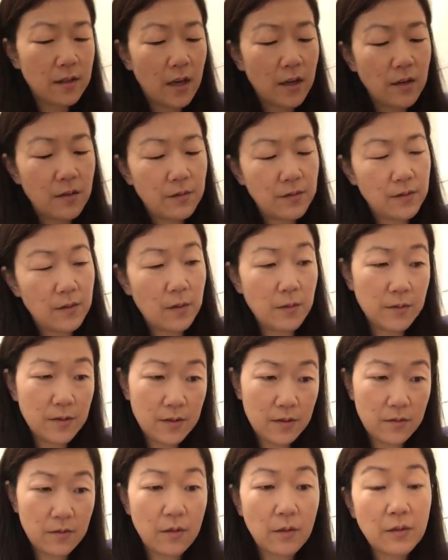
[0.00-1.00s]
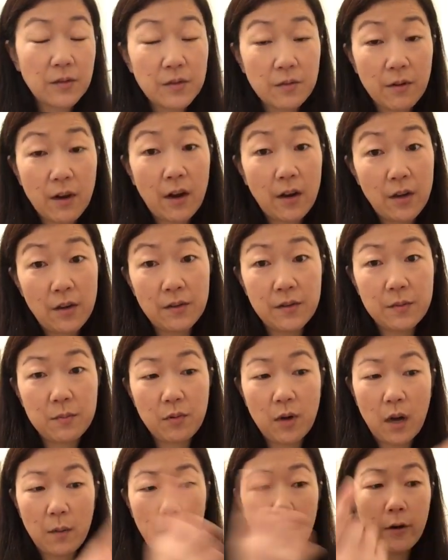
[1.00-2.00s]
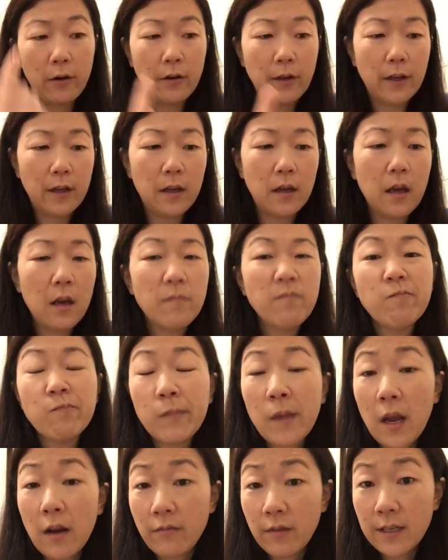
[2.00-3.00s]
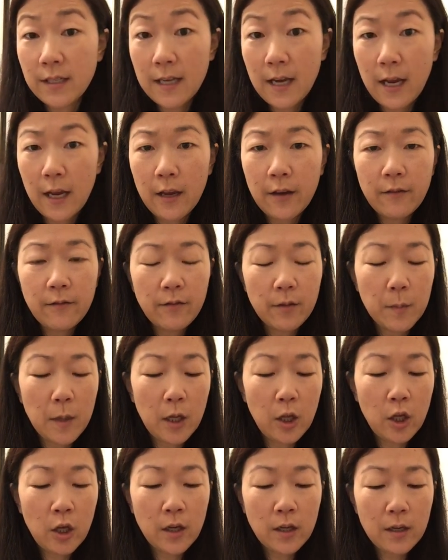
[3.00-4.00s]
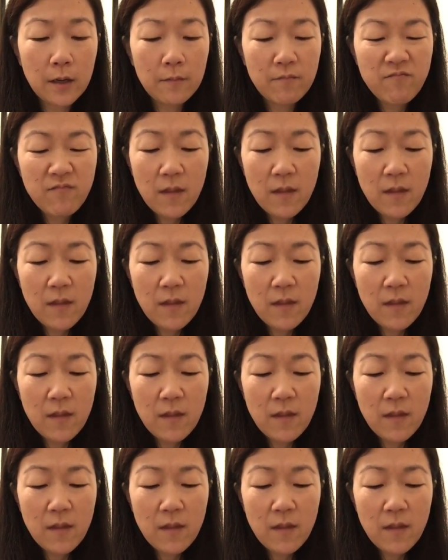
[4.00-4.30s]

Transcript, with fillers: I use those, those three I use primarily every day for my look.